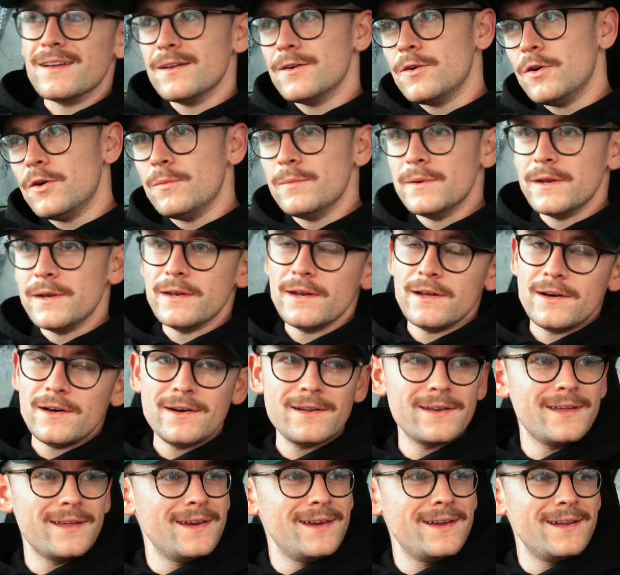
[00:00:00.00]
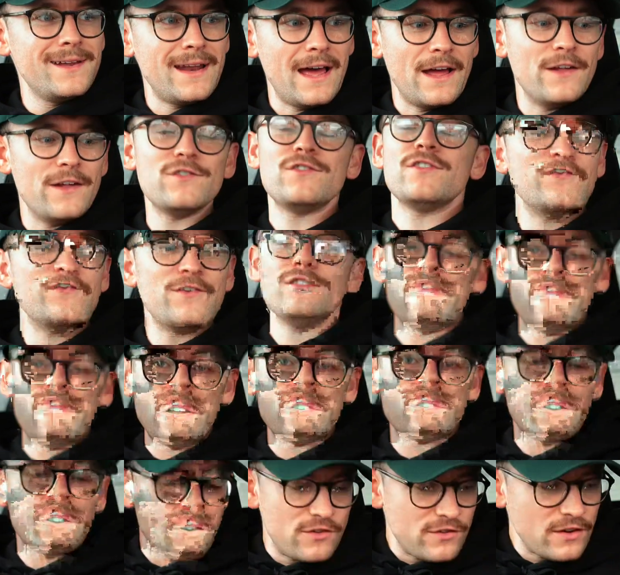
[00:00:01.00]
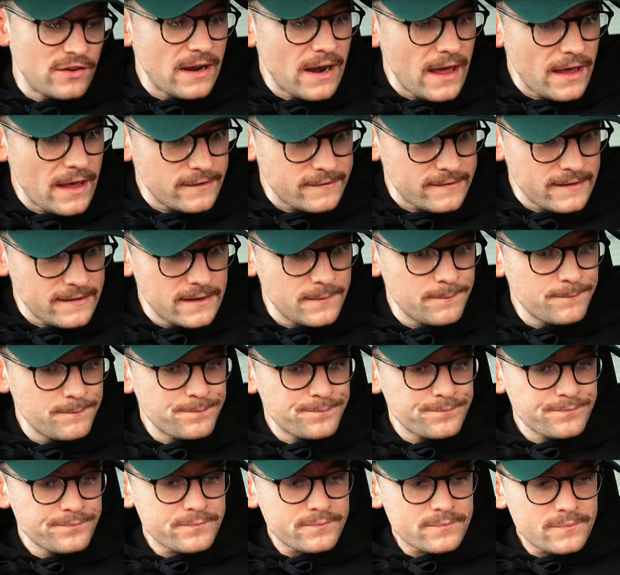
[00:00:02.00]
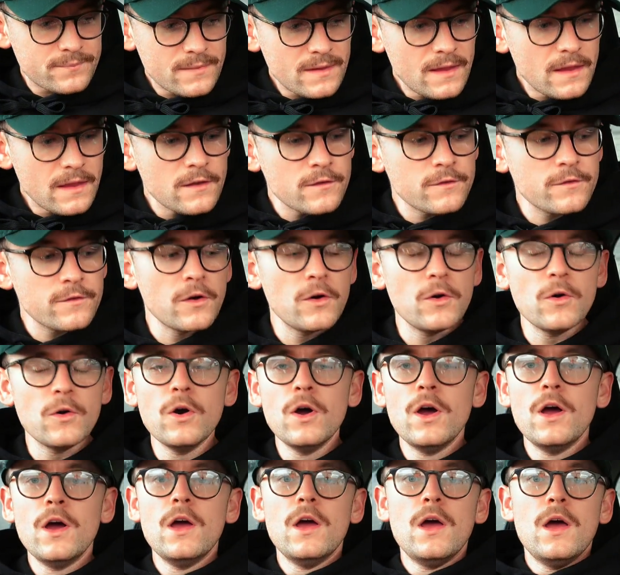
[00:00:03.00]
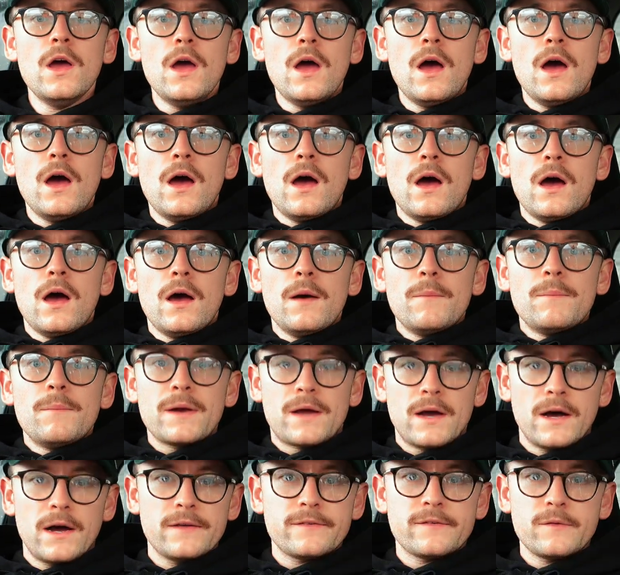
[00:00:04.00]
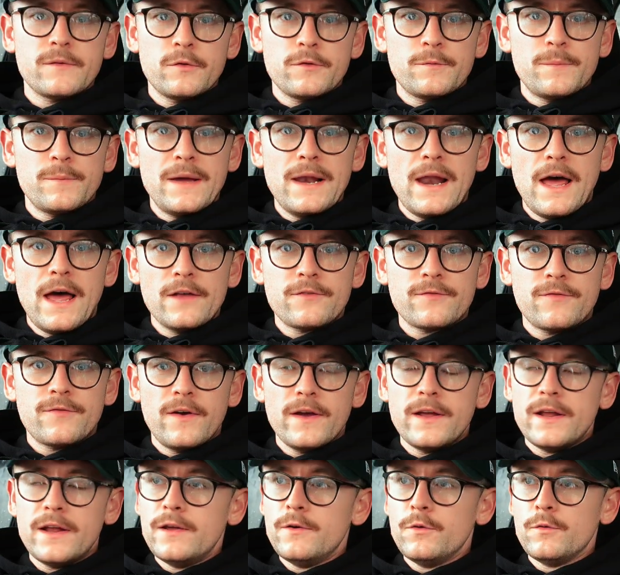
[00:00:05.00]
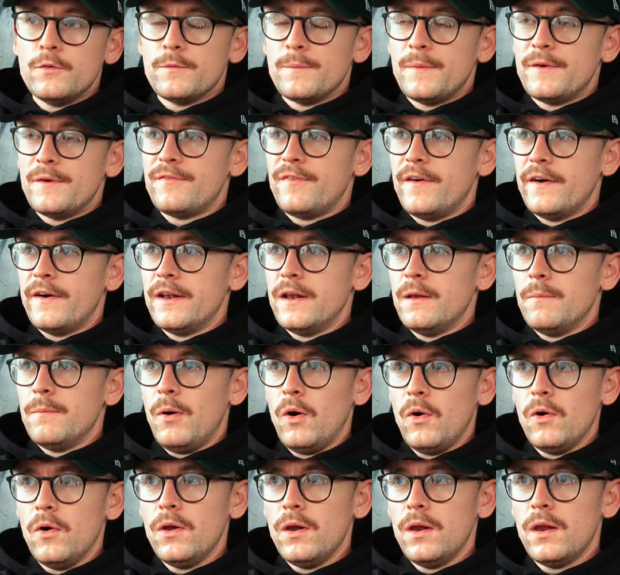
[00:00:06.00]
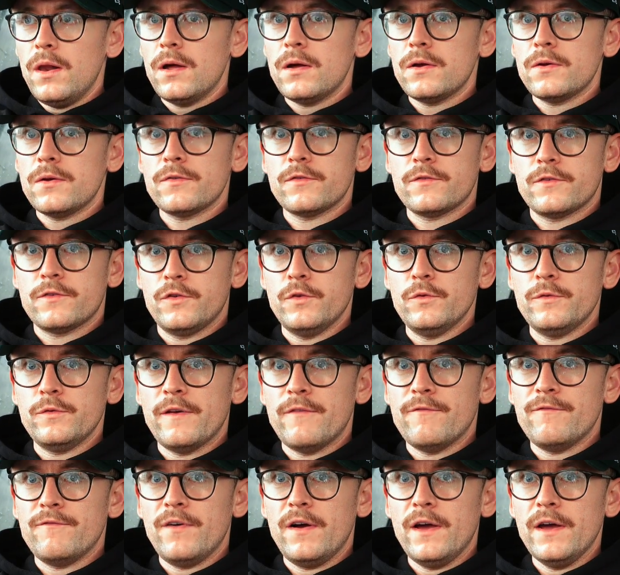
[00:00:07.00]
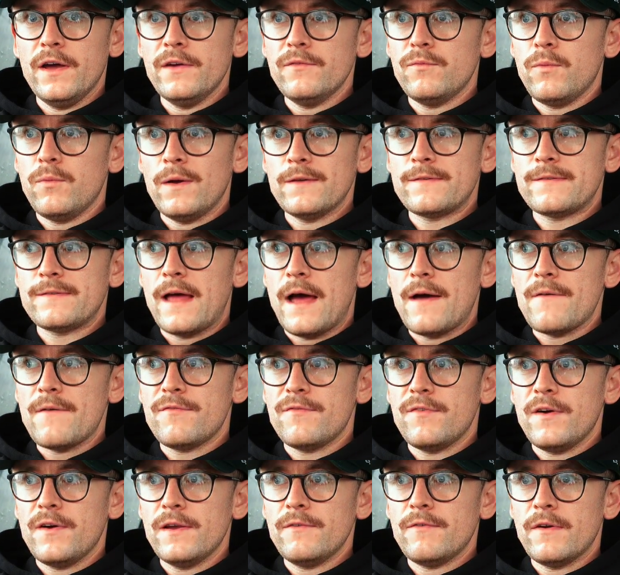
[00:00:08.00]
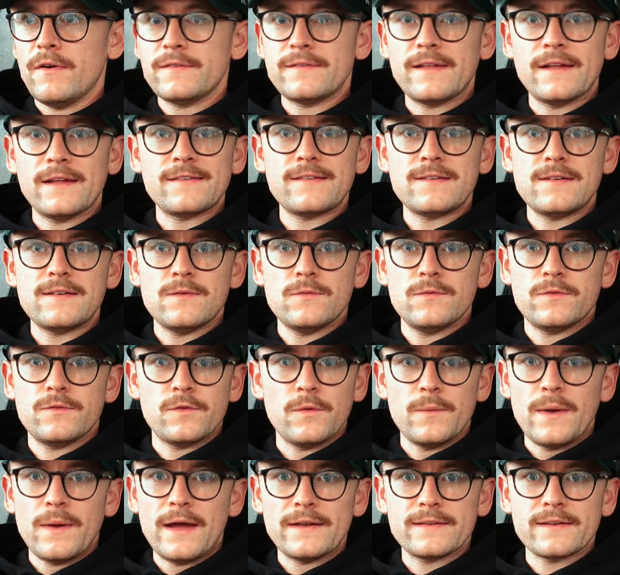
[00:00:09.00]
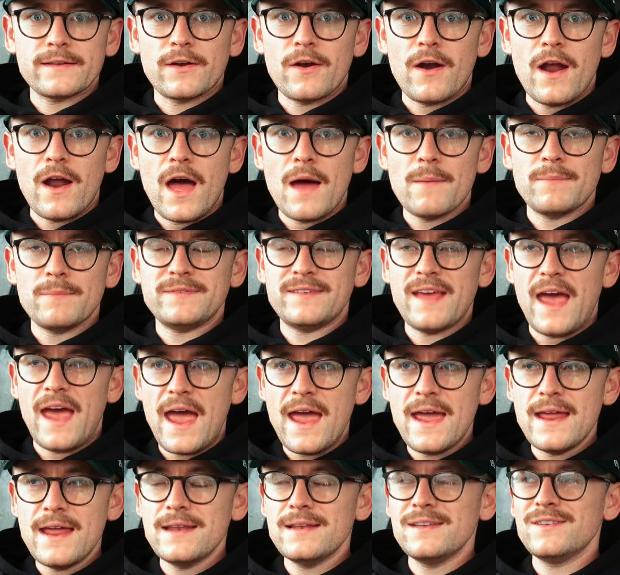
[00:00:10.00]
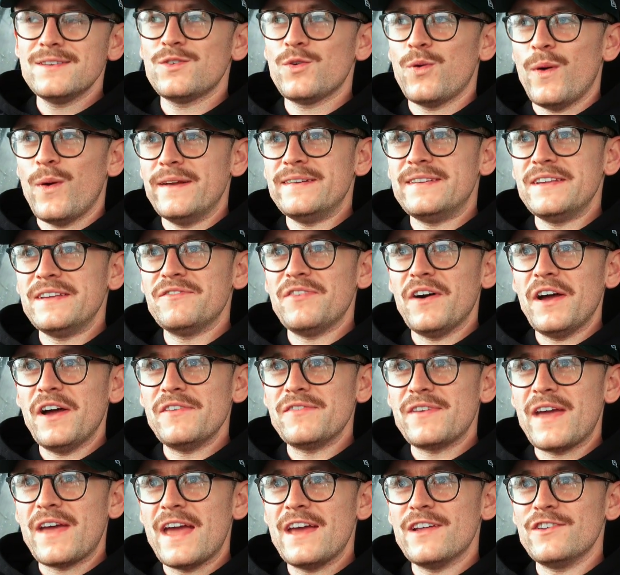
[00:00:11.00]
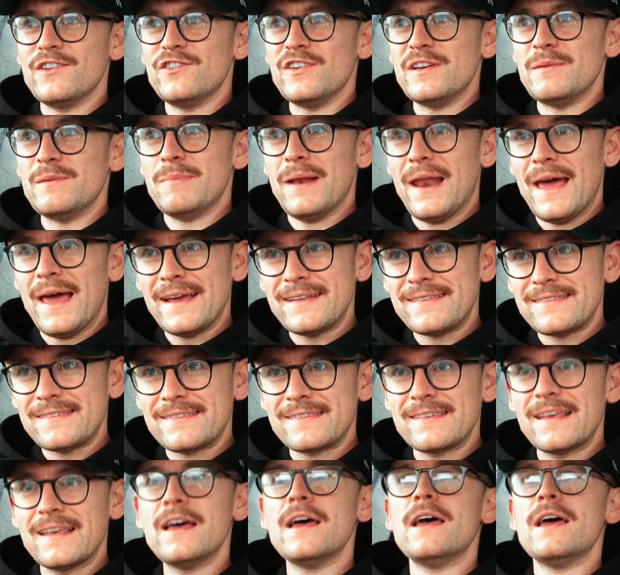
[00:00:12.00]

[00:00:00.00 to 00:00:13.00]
of humming and hawing, and she eventually let us in. So because it was my my final pull, 275. What's that? So we had to grab 10 25 kg plates,